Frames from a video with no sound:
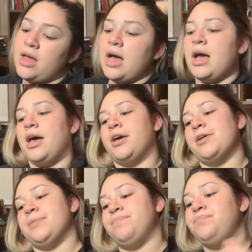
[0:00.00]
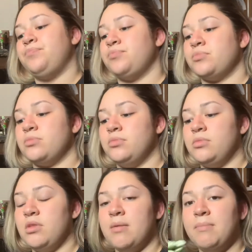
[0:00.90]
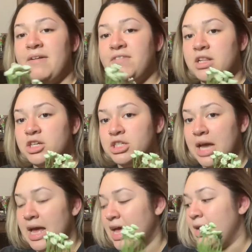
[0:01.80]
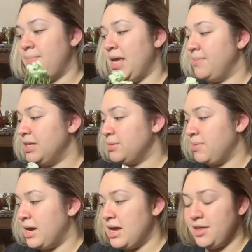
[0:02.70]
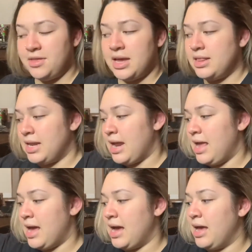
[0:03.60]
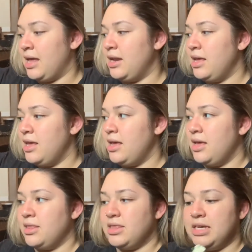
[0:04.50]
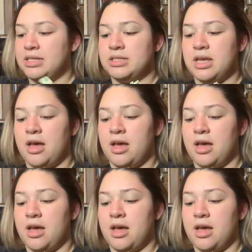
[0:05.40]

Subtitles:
My fillers, I had baby's breath, and then I had these